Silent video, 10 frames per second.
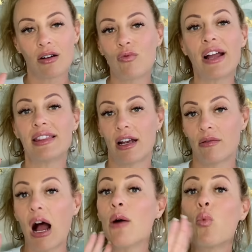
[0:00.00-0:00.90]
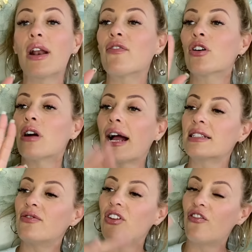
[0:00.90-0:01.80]
Right there. Uh, whatever
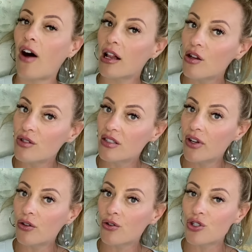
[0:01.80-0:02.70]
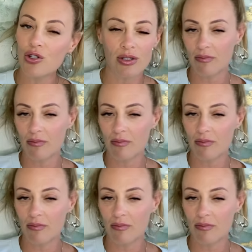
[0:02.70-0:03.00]
activity follows the Velcro shoes,